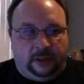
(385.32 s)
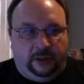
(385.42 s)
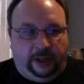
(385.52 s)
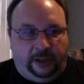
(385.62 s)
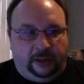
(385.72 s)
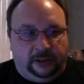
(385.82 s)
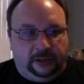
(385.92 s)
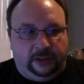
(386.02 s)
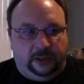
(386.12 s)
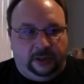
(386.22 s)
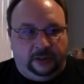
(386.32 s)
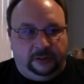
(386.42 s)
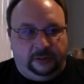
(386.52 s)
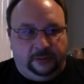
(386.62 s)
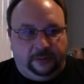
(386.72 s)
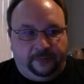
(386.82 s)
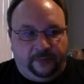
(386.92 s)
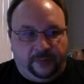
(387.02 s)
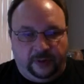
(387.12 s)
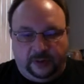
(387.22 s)
Okay, so
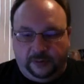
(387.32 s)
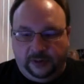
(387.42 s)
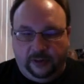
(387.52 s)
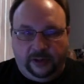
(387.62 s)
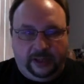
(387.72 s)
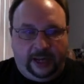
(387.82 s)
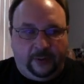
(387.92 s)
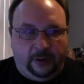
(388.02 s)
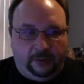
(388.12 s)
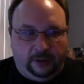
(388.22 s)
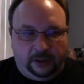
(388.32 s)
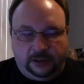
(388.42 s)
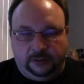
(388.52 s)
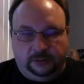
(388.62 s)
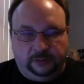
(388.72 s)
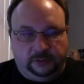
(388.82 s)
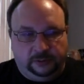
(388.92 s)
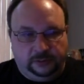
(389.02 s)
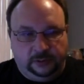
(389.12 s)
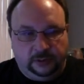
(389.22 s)
we know that part works.
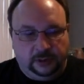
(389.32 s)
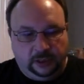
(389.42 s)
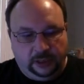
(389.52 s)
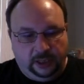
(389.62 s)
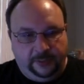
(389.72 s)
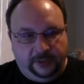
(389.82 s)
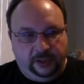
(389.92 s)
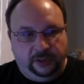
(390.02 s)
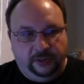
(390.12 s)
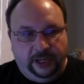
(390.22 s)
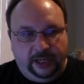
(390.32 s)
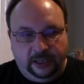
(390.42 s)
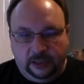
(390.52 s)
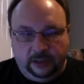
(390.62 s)
Oops, I did not mean to do that.